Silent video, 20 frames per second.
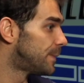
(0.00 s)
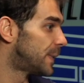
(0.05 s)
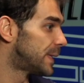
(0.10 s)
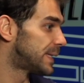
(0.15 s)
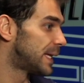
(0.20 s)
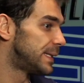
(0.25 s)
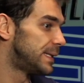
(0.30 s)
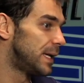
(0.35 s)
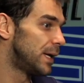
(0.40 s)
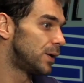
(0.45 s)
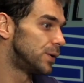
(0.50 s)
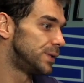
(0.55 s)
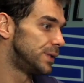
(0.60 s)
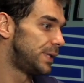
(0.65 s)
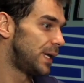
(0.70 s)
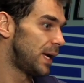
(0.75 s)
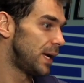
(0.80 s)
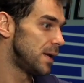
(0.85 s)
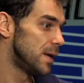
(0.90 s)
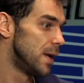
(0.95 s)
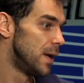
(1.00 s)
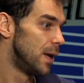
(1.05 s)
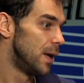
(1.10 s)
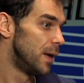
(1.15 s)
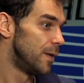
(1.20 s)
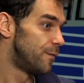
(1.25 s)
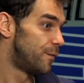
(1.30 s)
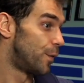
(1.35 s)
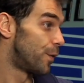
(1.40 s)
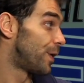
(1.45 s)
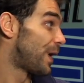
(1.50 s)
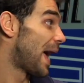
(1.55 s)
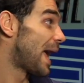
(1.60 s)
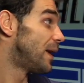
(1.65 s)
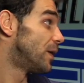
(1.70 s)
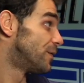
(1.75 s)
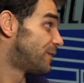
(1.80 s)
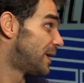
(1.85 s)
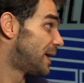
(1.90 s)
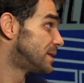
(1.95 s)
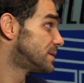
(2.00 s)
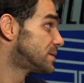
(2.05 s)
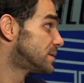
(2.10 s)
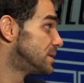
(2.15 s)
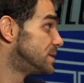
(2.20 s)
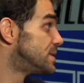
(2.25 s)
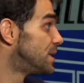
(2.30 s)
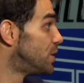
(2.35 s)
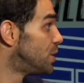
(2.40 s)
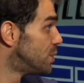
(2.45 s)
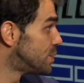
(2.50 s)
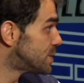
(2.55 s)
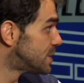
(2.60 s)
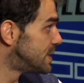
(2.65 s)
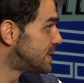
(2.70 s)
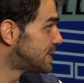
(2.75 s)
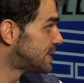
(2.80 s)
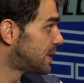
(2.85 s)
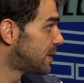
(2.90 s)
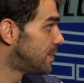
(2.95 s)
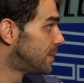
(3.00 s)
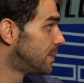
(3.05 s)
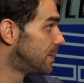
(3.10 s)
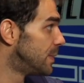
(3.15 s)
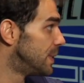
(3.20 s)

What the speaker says: But at the end of the day, for 9 of us, it's a new system.